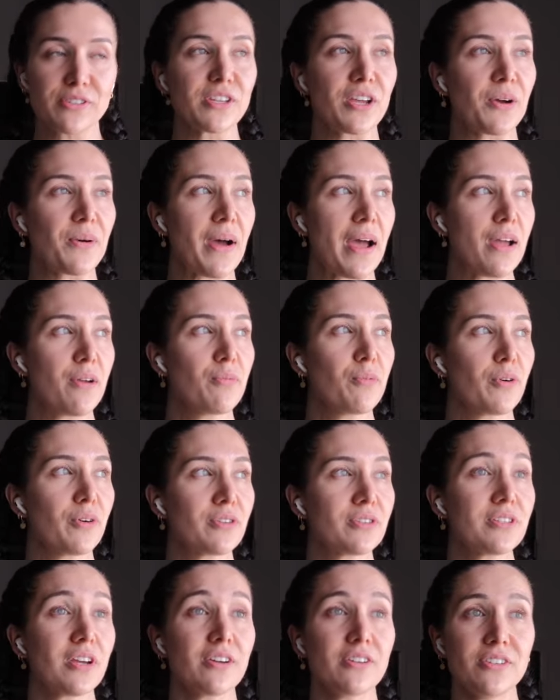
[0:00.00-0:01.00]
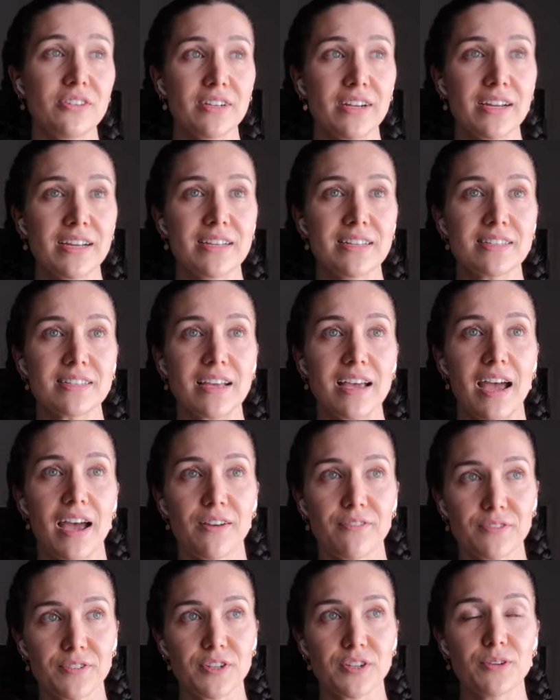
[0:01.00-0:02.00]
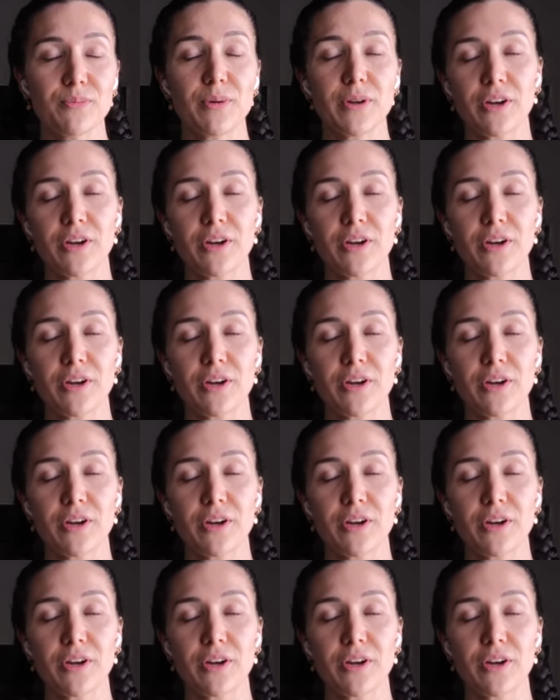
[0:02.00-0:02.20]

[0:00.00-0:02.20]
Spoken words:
So I will talk to you guys after